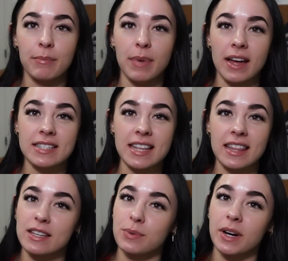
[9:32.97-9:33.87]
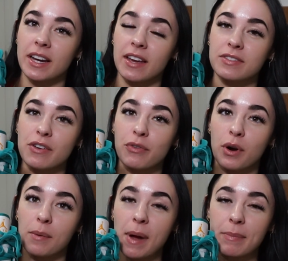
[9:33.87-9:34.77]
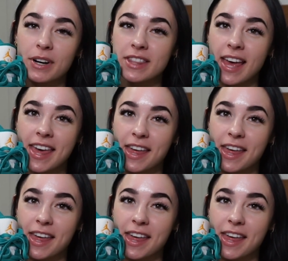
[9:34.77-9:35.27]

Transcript: but these were a gift for my birthday.